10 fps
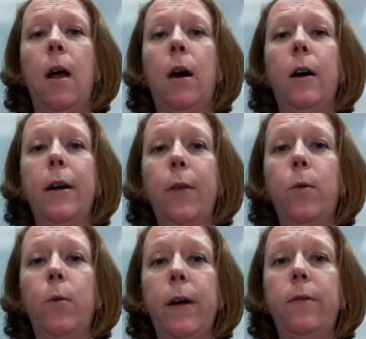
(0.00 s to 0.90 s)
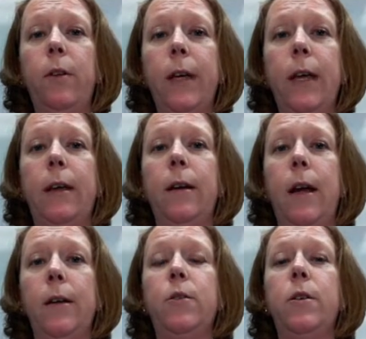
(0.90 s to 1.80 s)
are another way of looking at a
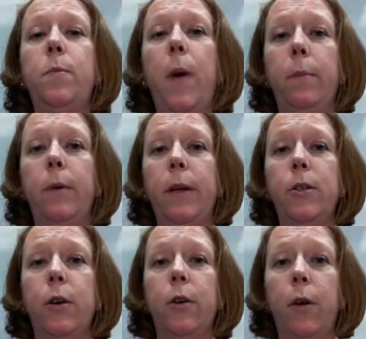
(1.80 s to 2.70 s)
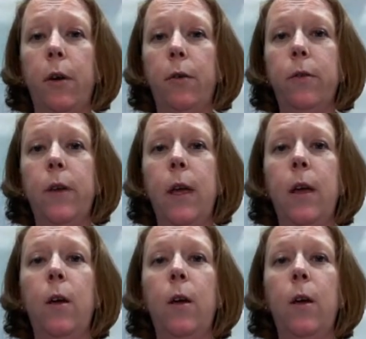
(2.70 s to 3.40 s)
country's population growth.